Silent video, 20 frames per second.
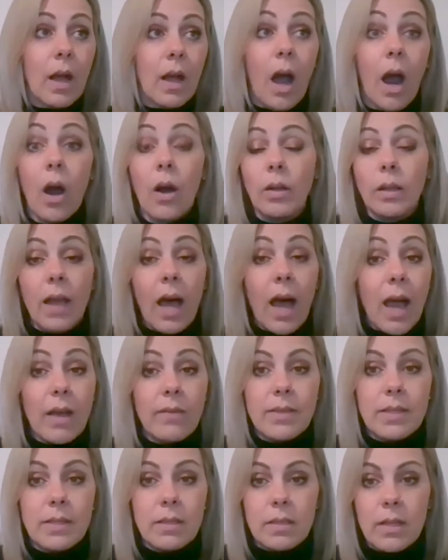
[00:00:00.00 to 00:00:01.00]
our
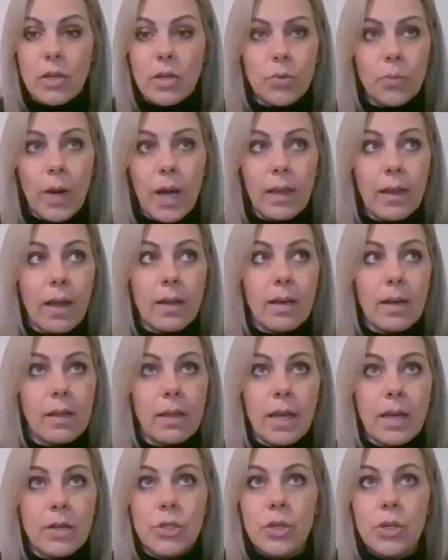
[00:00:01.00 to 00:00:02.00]
lives in such a way that
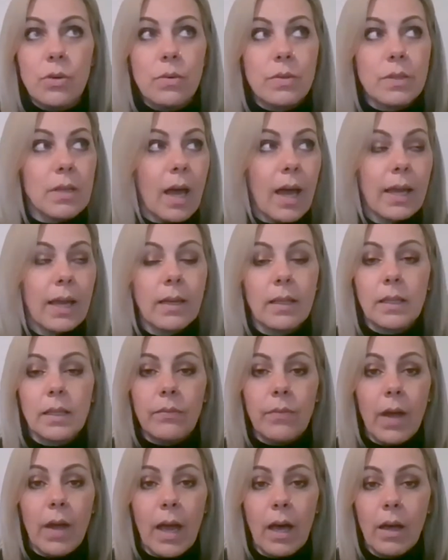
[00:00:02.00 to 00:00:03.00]
that shows I can live
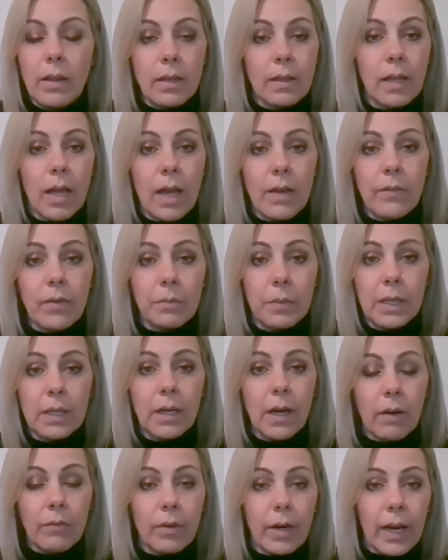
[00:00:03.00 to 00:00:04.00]
a healthy life in
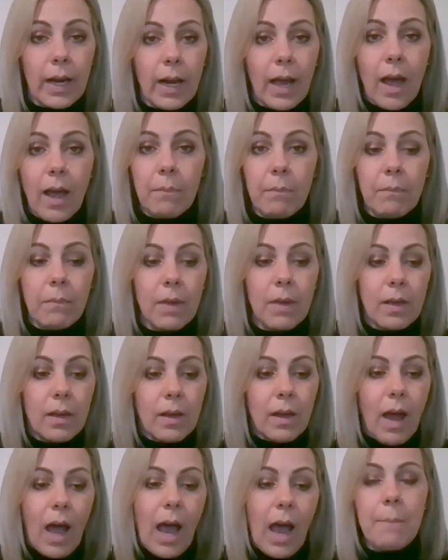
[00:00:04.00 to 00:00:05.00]
recovery. I'm
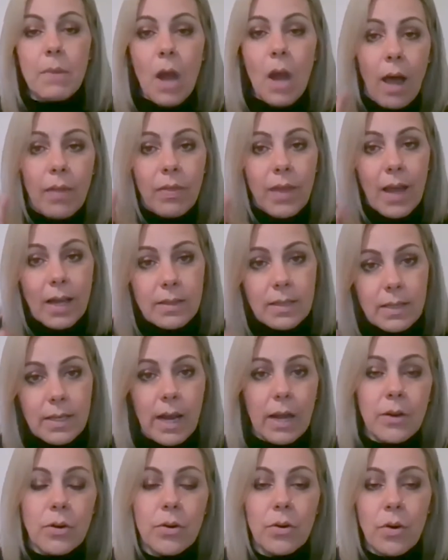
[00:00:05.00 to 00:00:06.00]
I'm not that
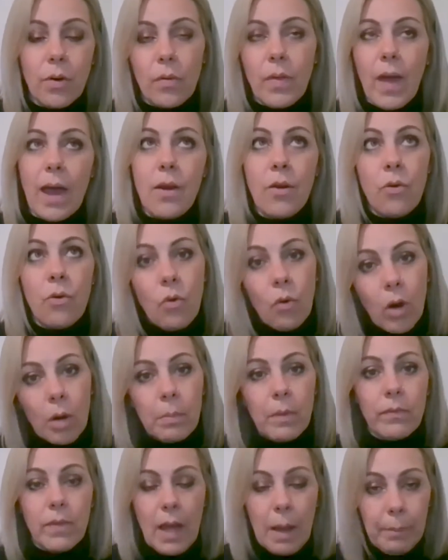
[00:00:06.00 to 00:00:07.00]
standard or that norm
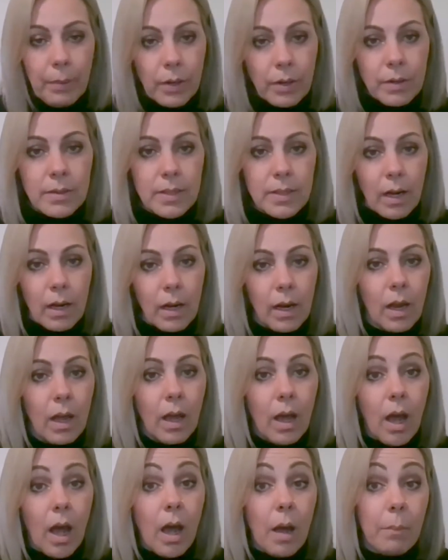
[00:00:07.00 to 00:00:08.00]
of that person,
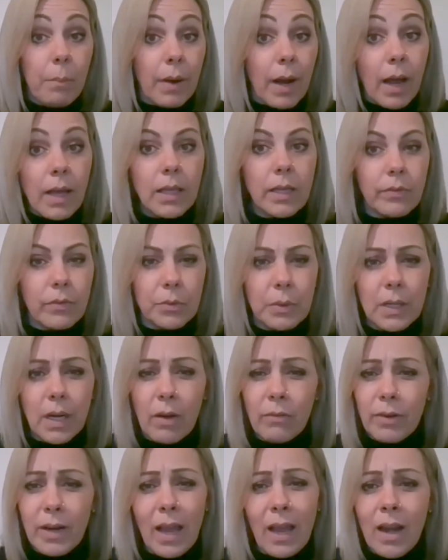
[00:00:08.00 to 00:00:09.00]
uh, but I live in
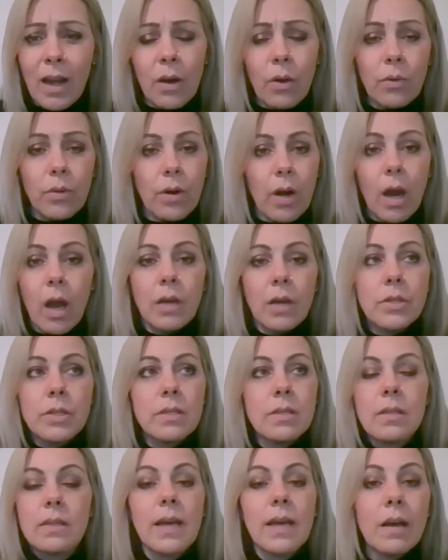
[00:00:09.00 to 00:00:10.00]
recovery, and I know there are hundreds
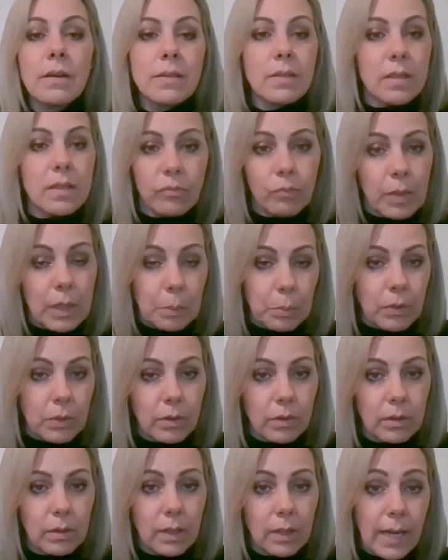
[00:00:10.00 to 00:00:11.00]
and thousands of
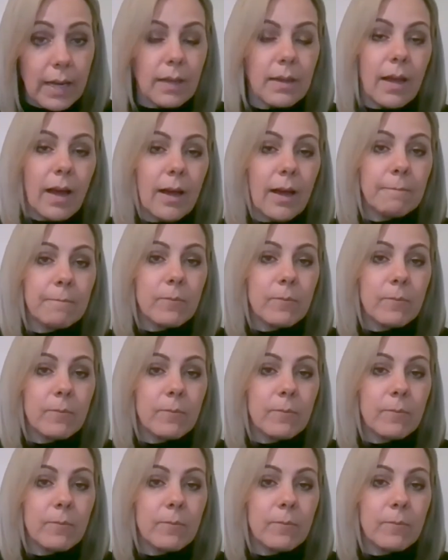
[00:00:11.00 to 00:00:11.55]
people like that.